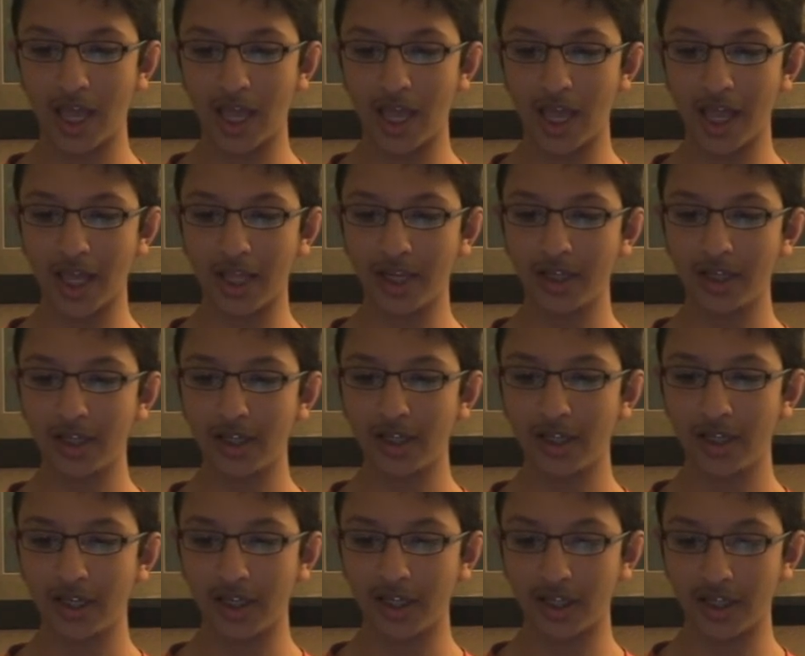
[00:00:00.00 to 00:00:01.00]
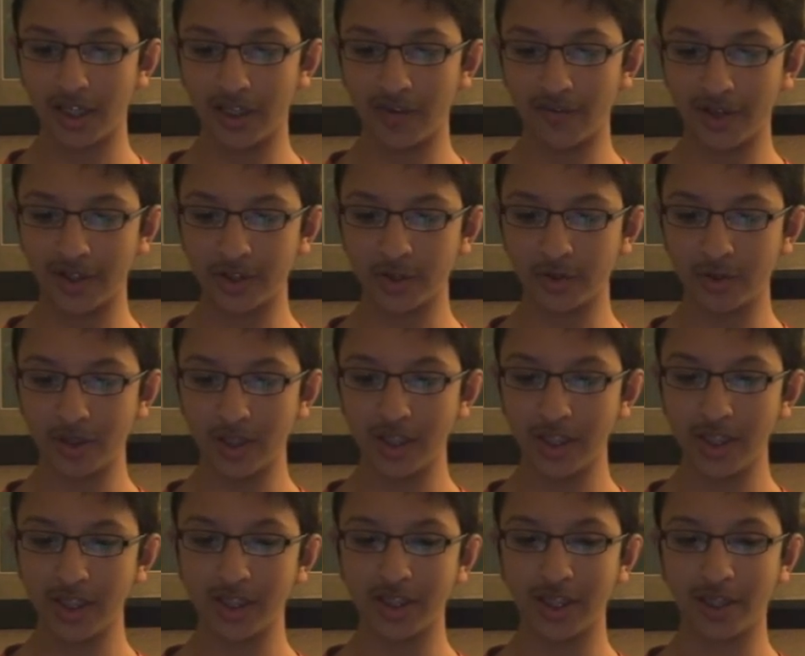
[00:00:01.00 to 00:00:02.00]
And
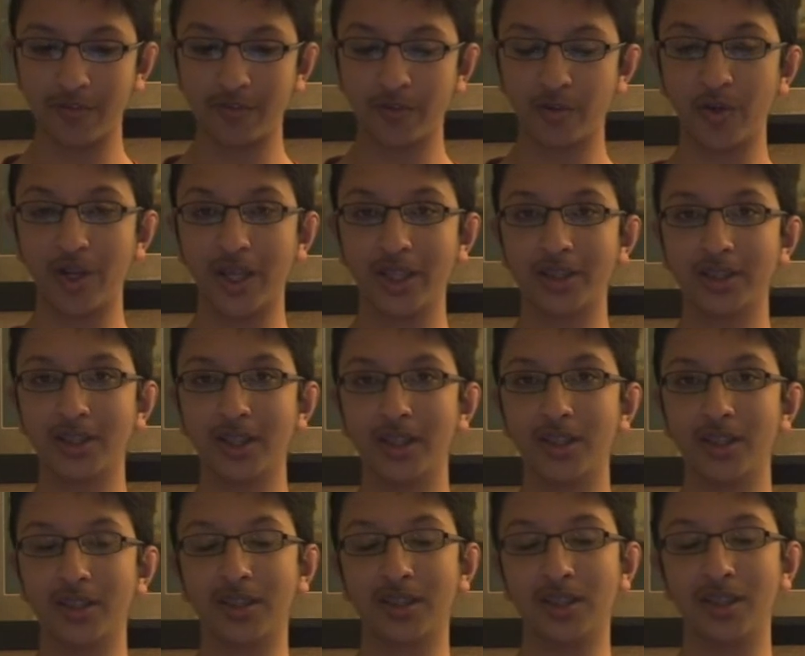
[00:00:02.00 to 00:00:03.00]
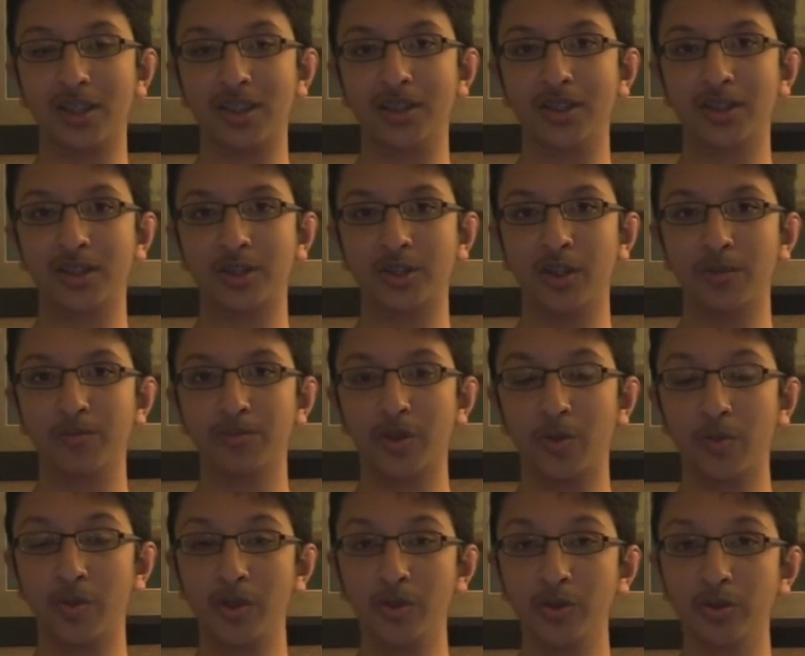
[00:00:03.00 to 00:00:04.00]
eventually they've created the chips
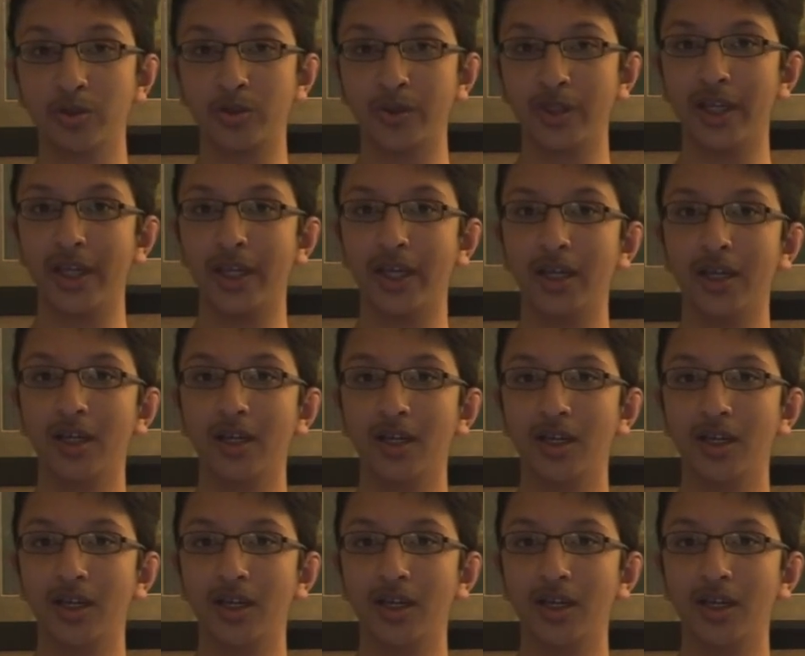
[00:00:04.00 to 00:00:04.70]
that we use today